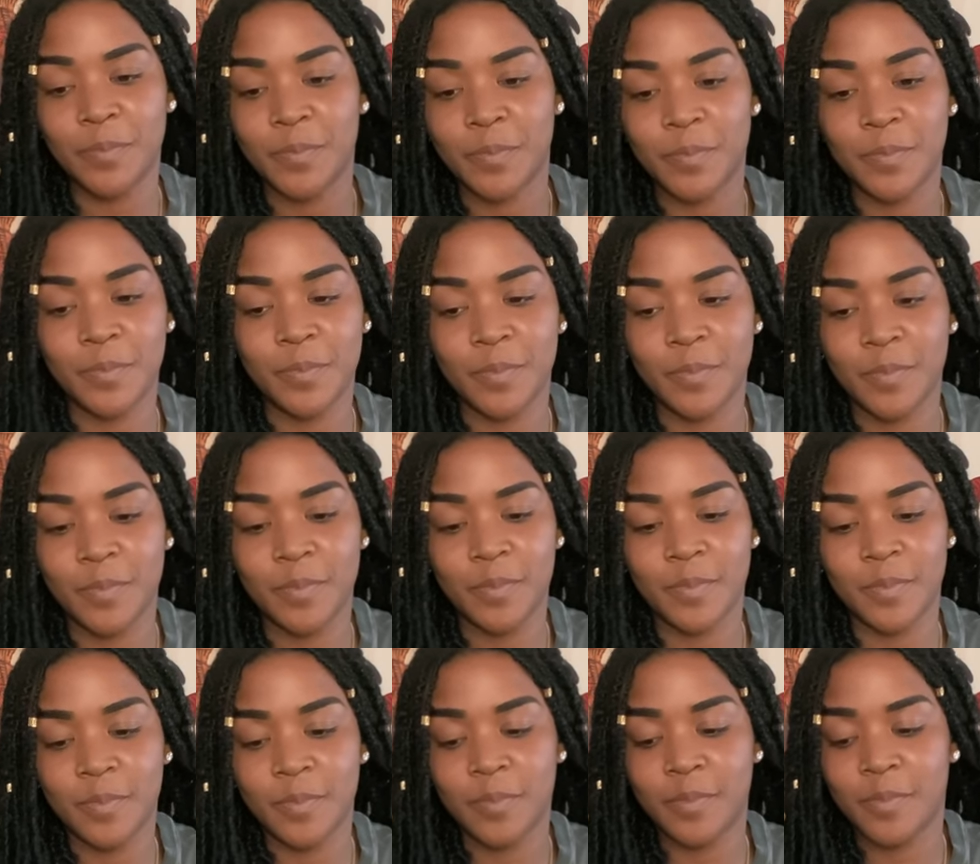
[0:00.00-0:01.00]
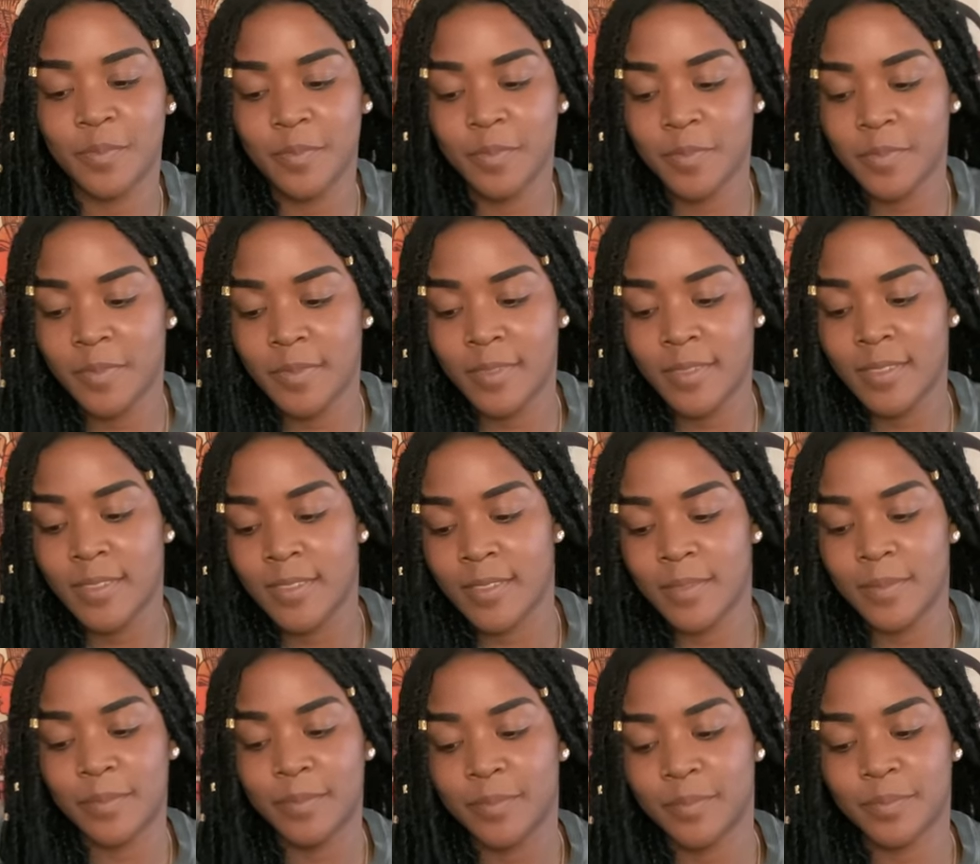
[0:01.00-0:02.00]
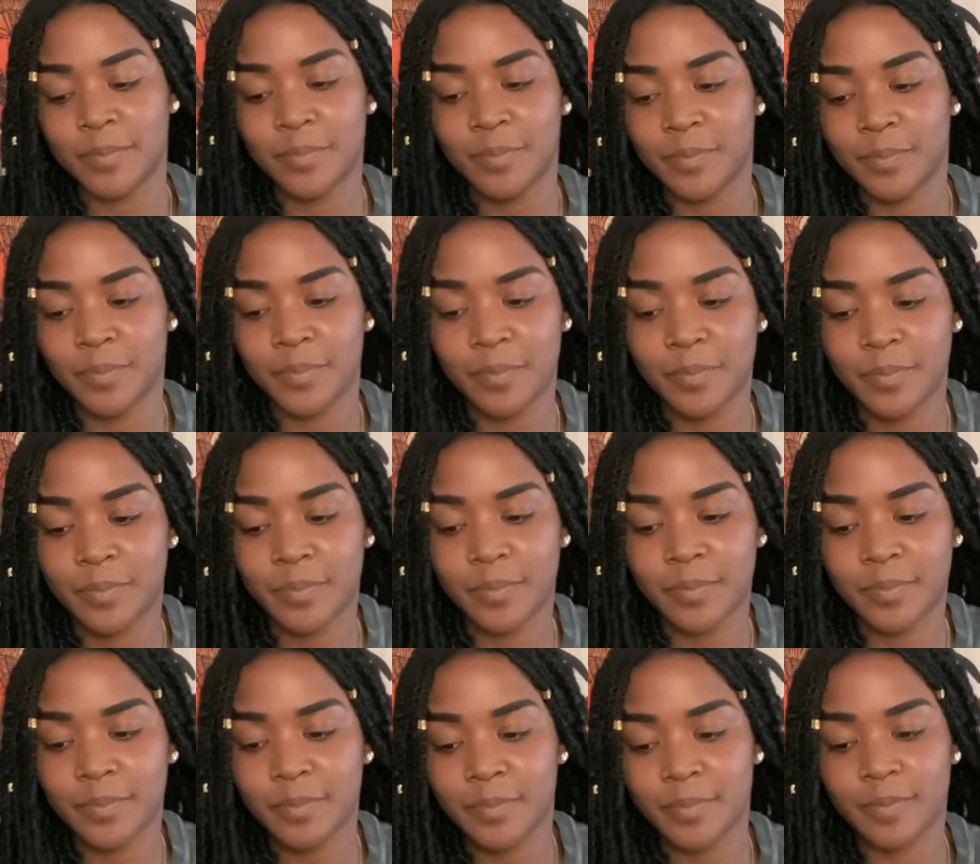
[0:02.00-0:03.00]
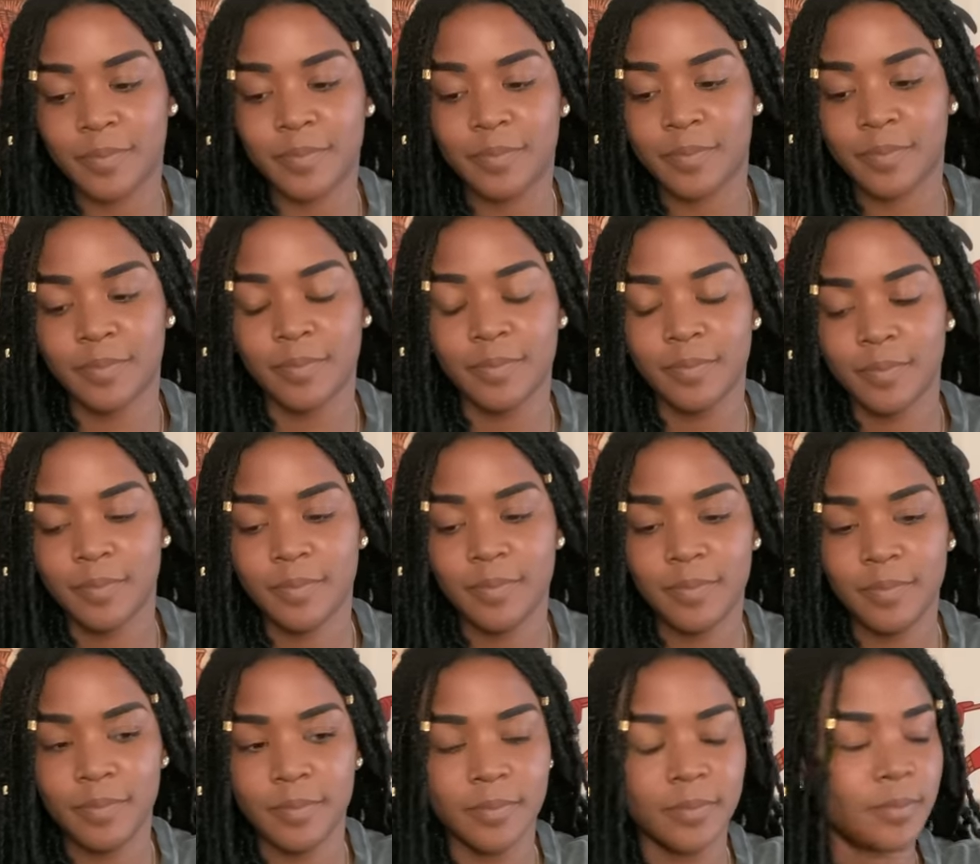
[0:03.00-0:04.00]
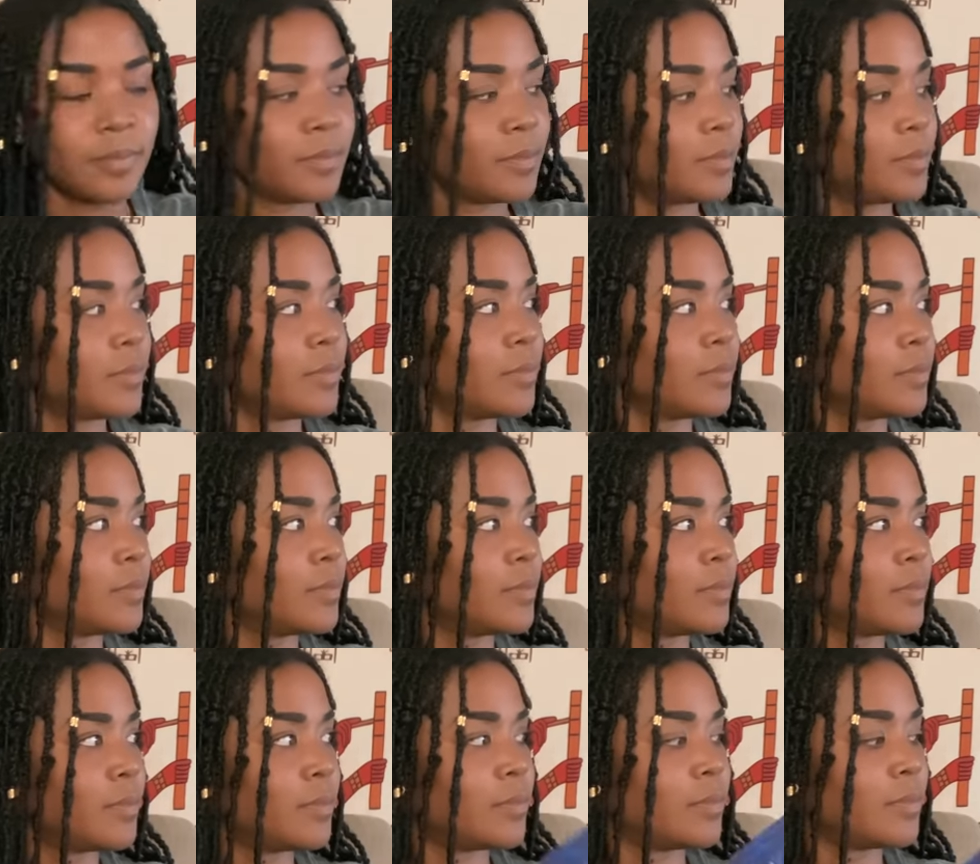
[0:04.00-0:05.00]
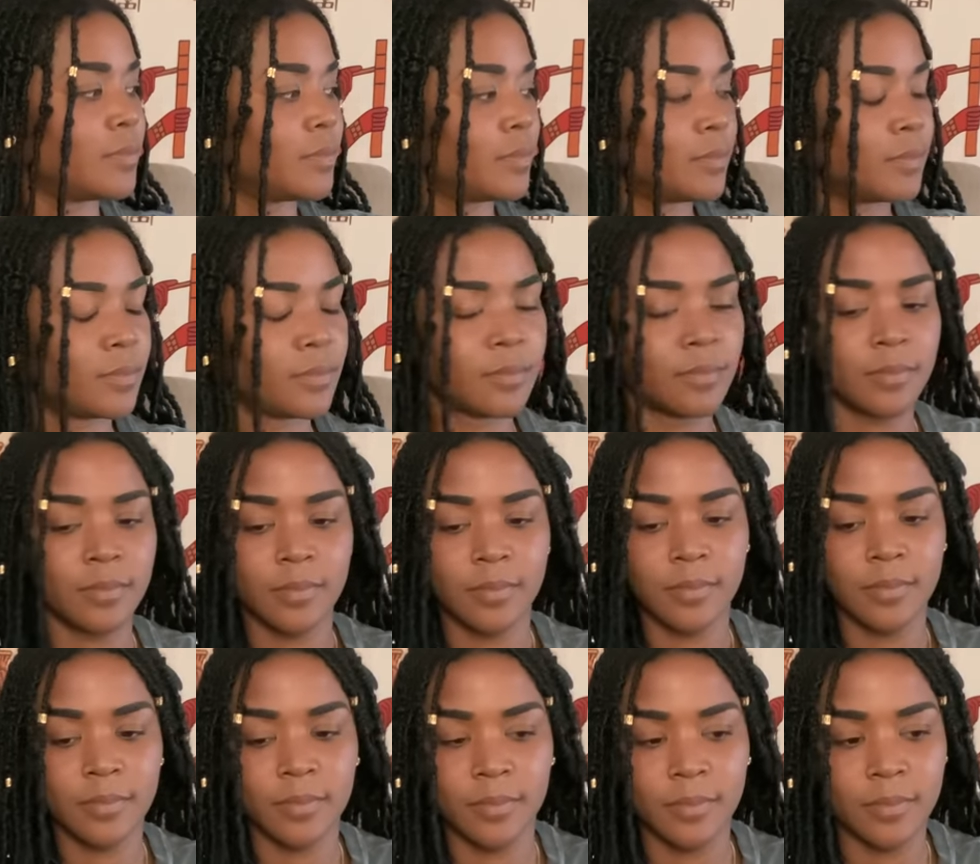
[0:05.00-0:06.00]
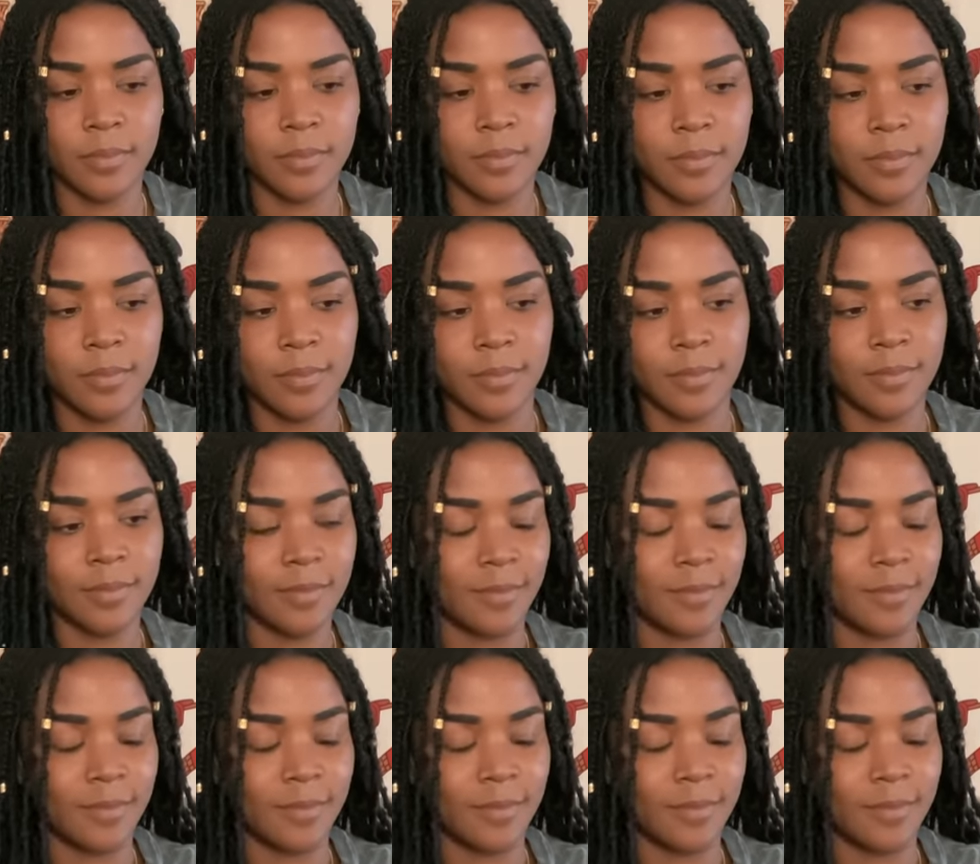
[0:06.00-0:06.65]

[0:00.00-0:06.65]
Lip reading: (no one is talking)